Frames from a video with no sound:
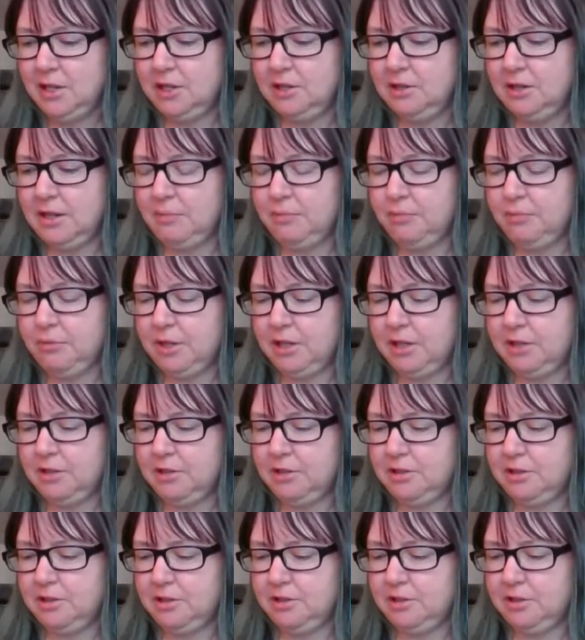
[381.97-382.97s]
Do you have
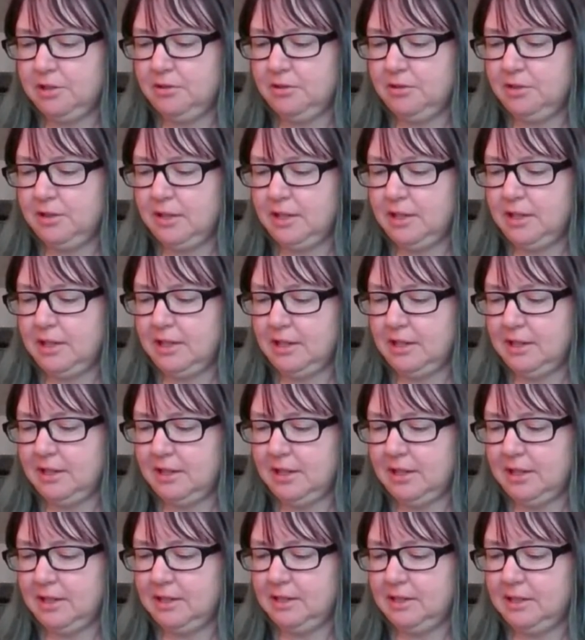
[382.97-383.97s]
brothers
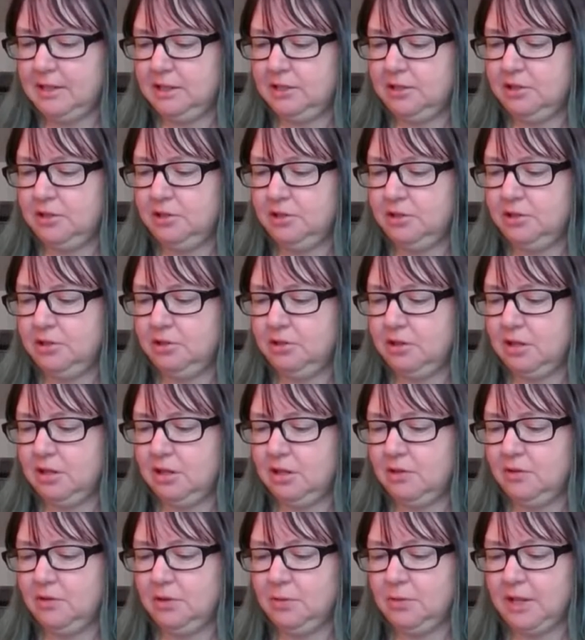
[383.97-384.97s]
and sisters who
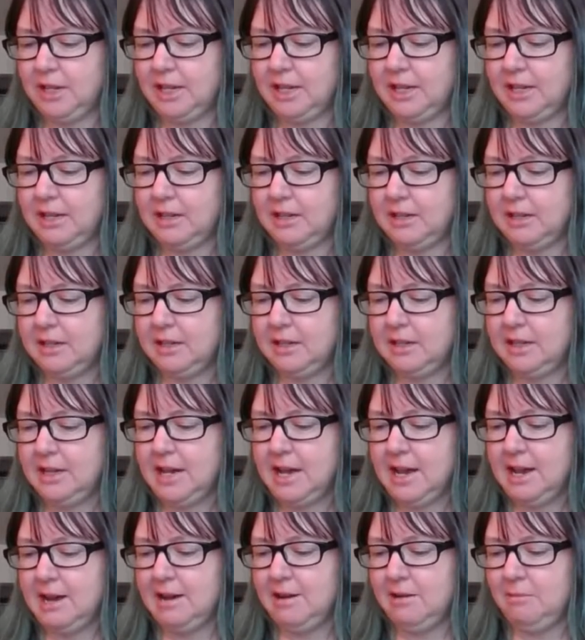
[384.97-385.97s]
are overweight?
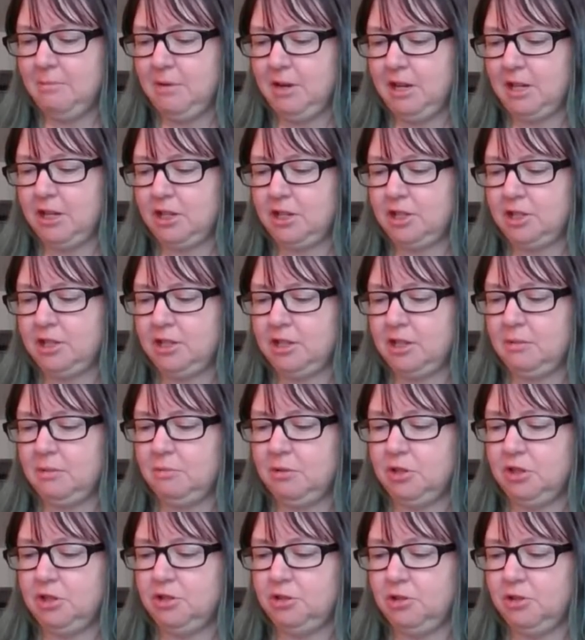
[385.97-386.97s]
How much? The
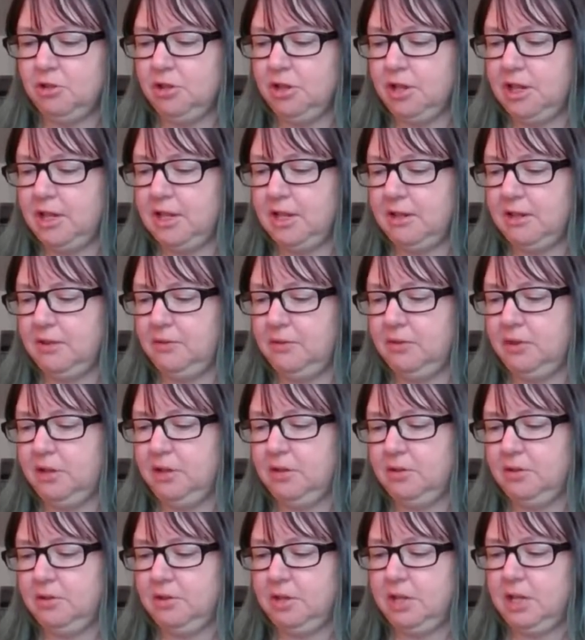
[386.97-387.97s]
majority of
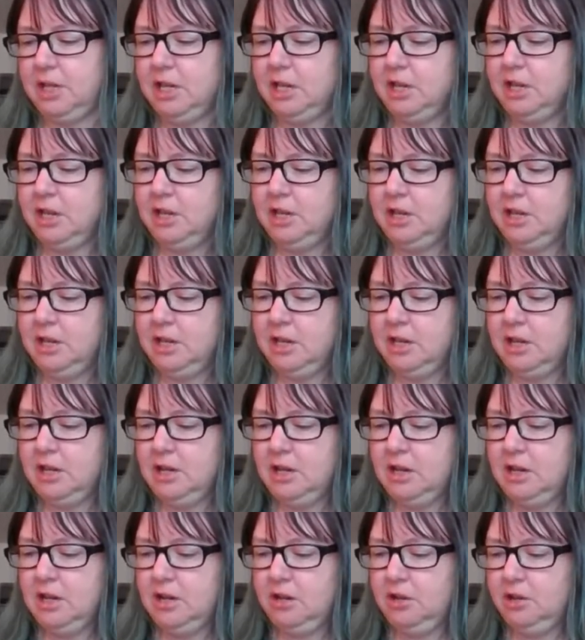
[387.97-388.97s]
you
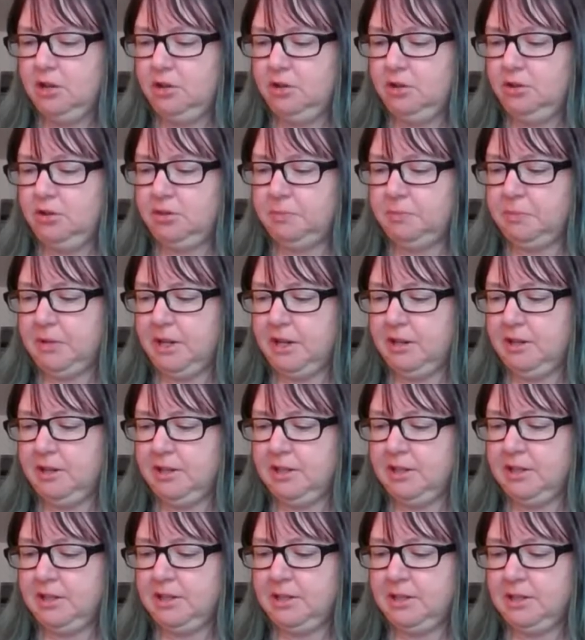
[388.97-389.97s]
whose
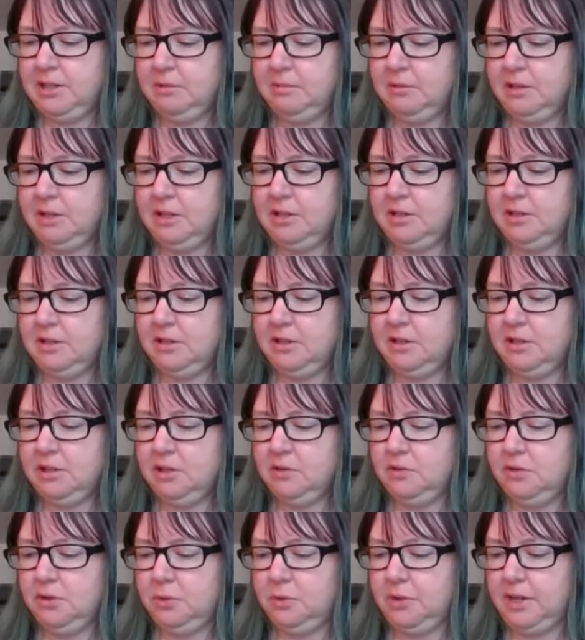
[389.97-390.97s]
parents and siblings are
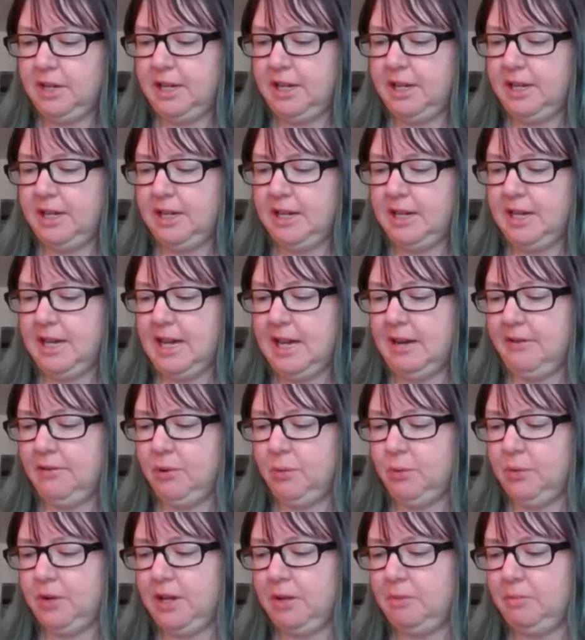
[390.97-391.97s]
overweight have
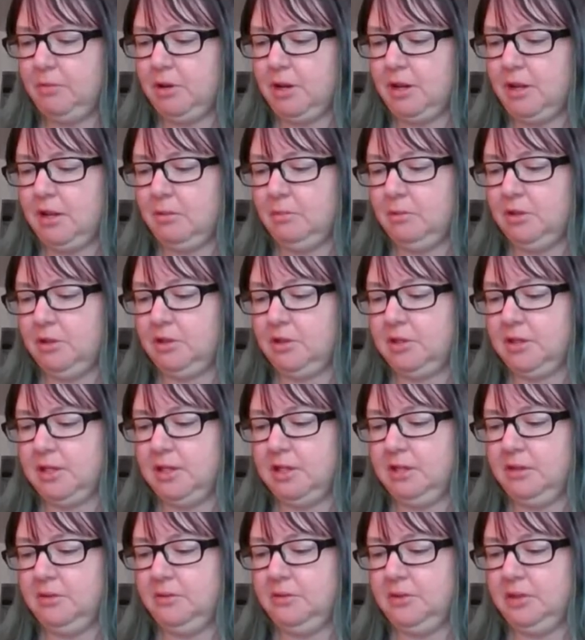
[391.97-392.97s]
a weight problem
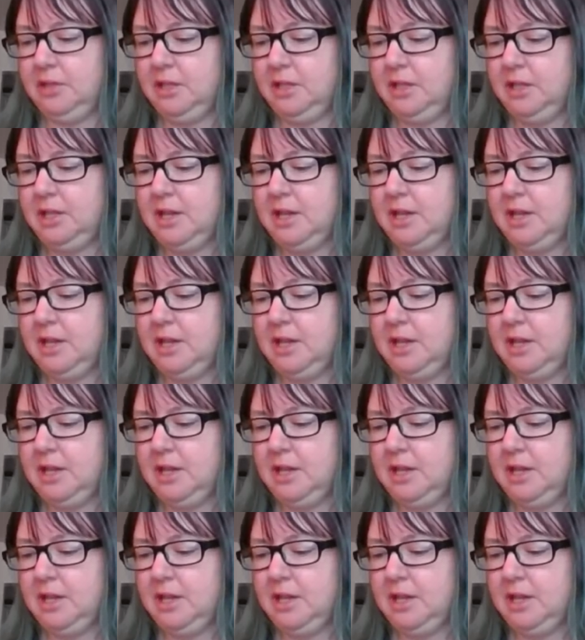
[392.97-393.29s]
yourself.